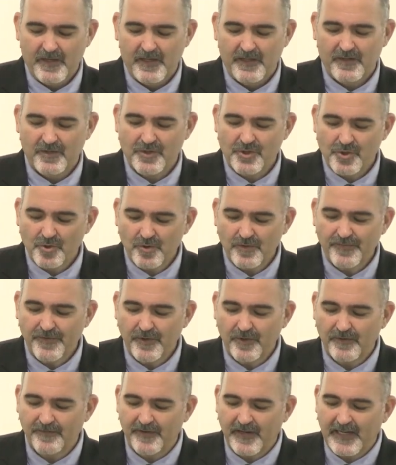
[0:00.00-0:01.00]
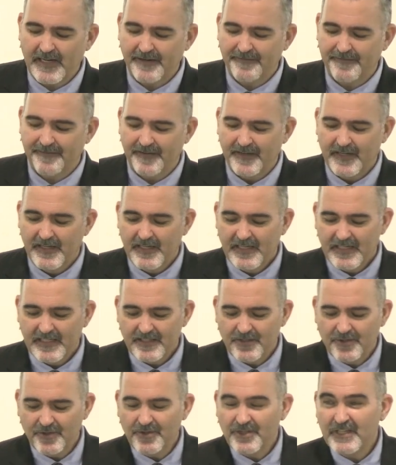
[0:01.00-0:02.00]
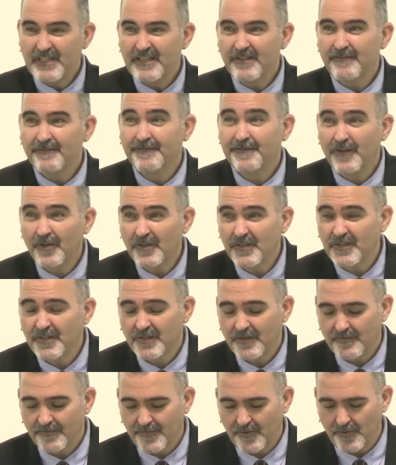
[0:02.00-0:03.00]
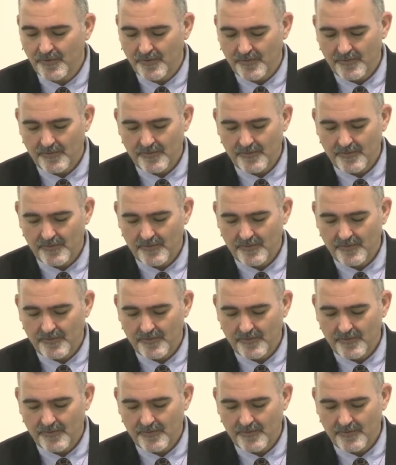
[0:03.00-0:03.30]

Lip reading: And the short view of life is usually the false view.